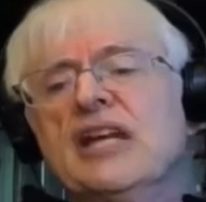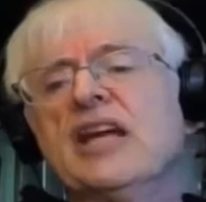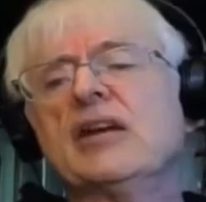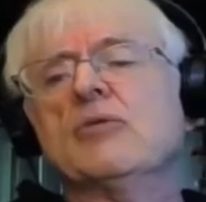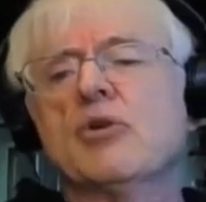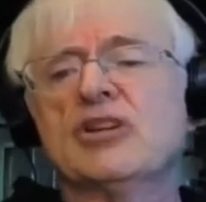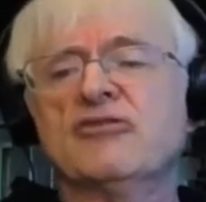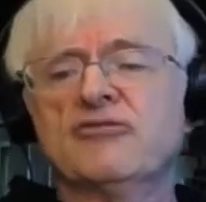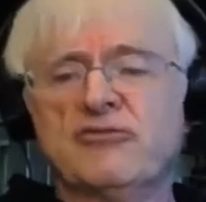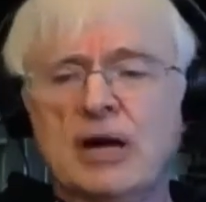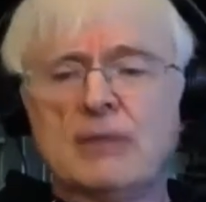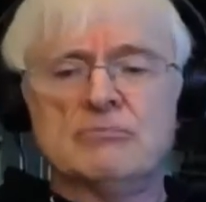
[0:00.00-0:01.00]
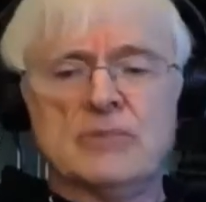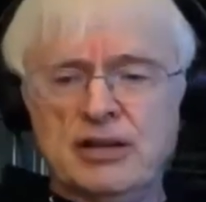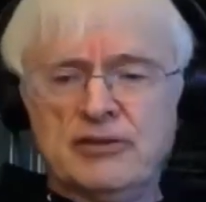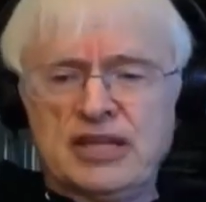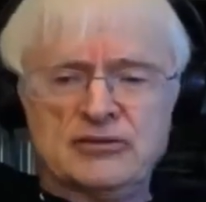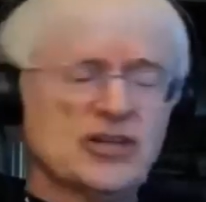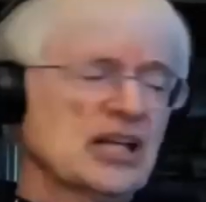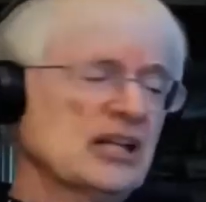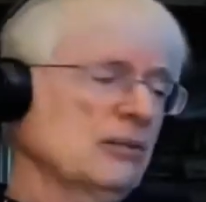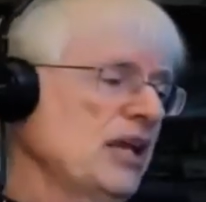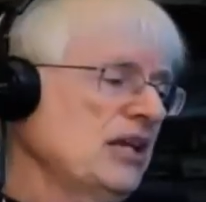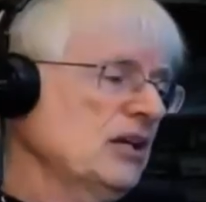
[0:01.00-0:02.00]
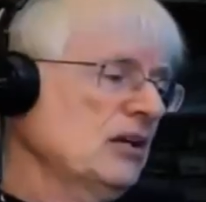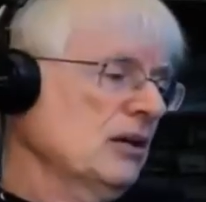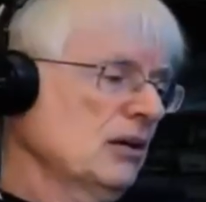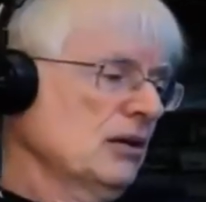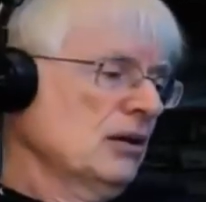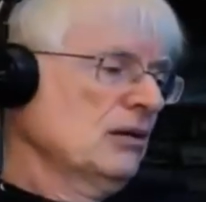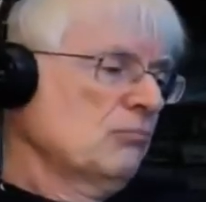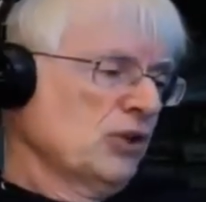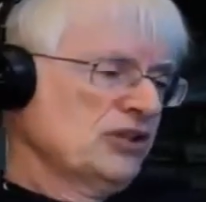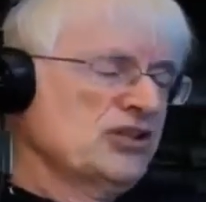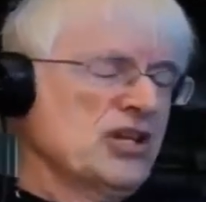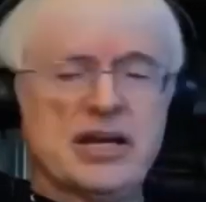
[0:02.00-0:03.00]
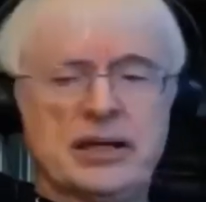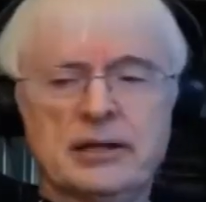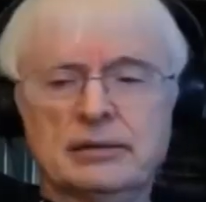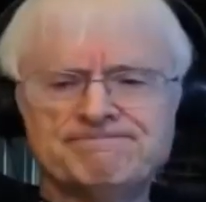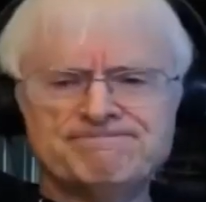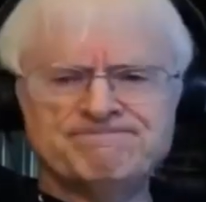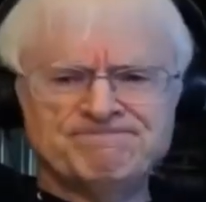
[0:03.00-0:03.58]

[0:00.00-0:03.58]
And that quote is from the Encyclopedia Britannica.